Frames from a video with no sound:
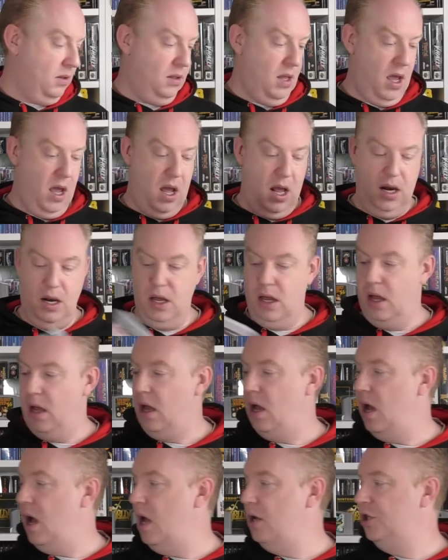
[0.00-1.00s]
Then
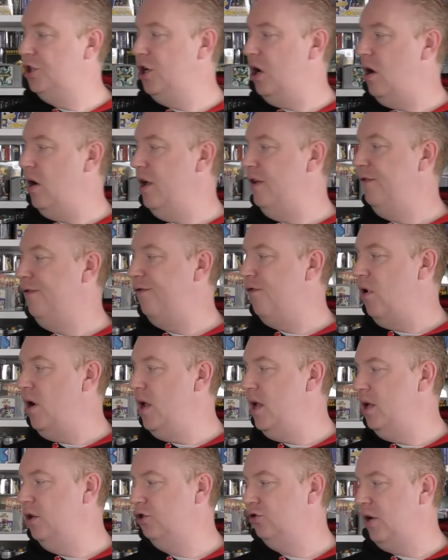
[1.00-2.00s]
Uncharted
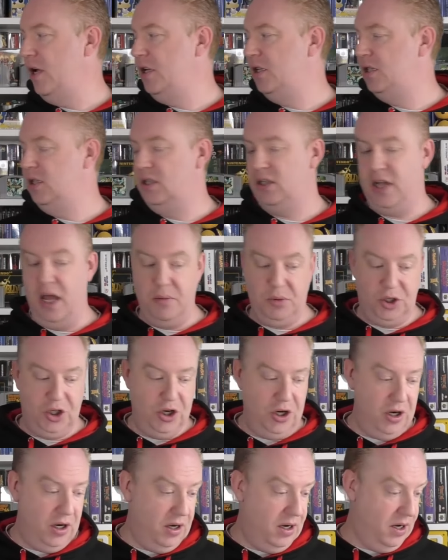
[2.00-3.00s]
3, Drake's
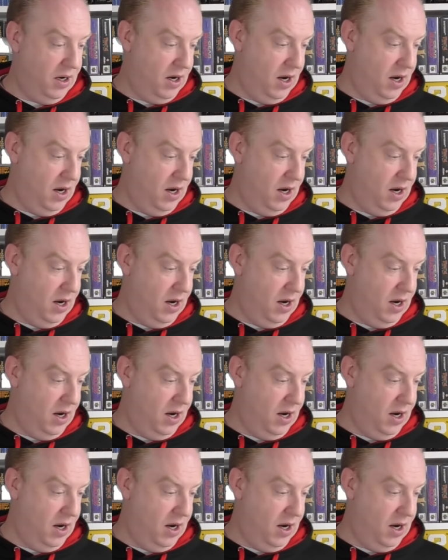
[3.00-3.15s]
Deception.